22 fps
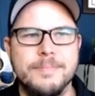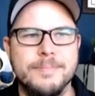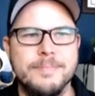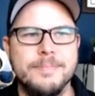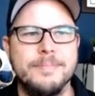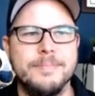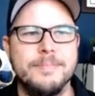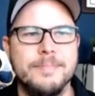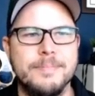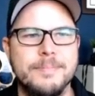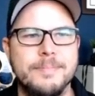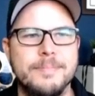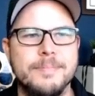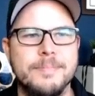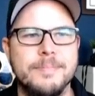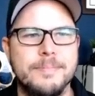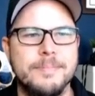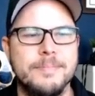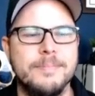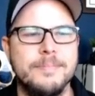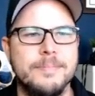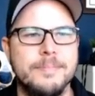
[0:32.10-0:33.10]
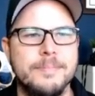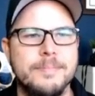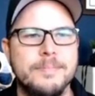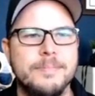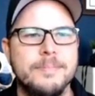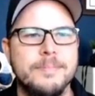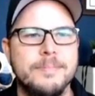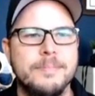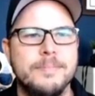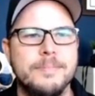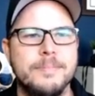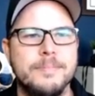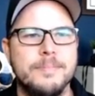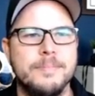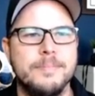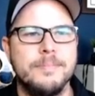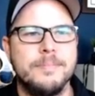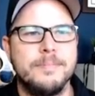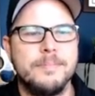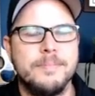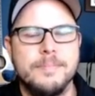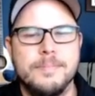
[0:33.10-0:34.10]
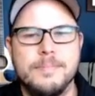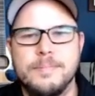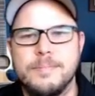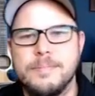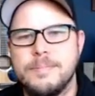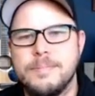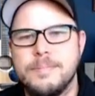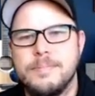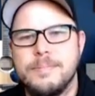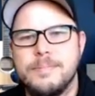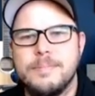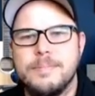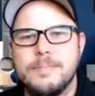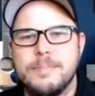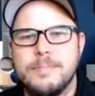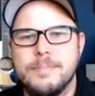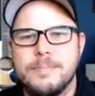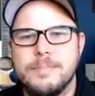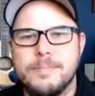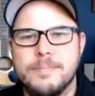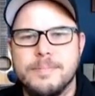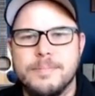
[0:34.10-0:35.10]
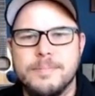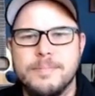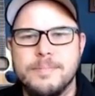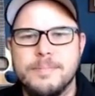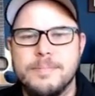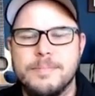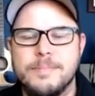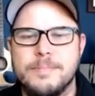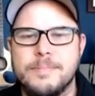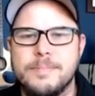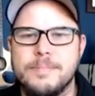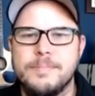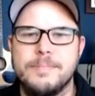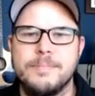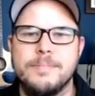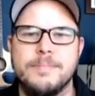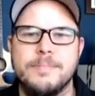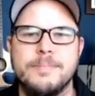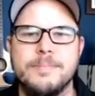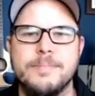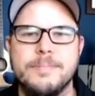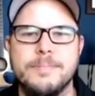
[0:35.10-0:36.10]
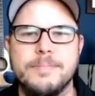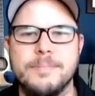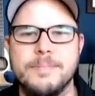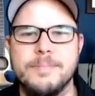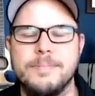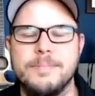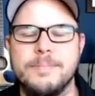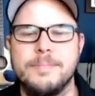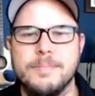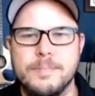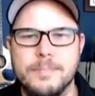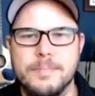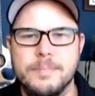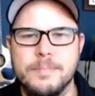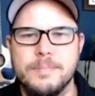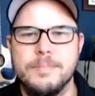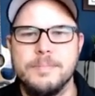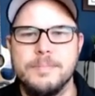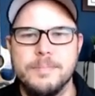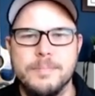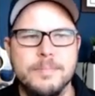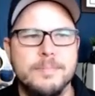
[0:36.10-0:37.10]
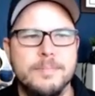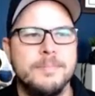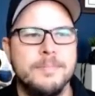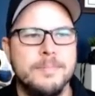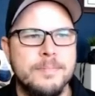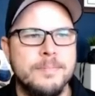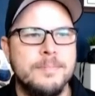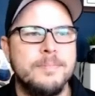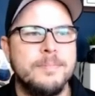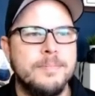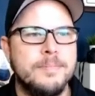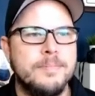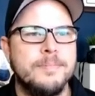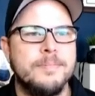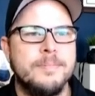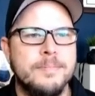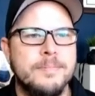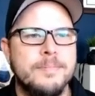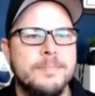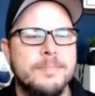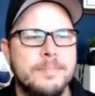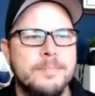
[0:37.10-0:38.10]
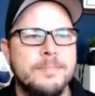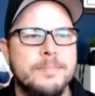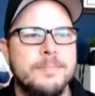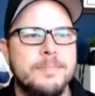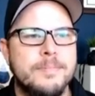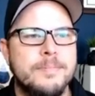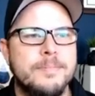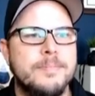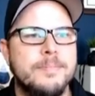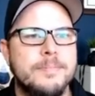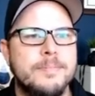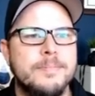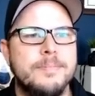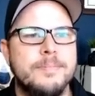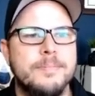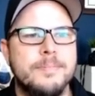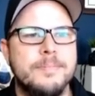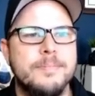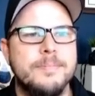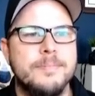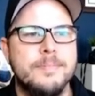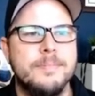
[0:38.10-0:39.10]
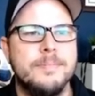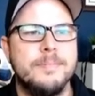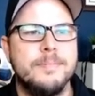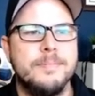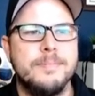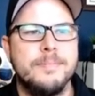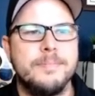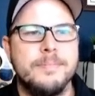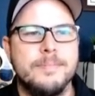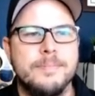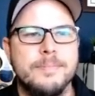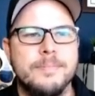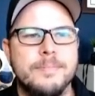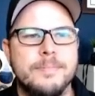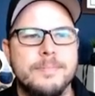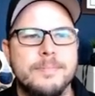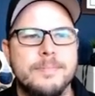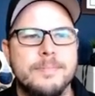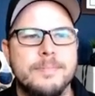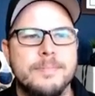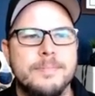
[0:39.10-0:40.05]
(silent)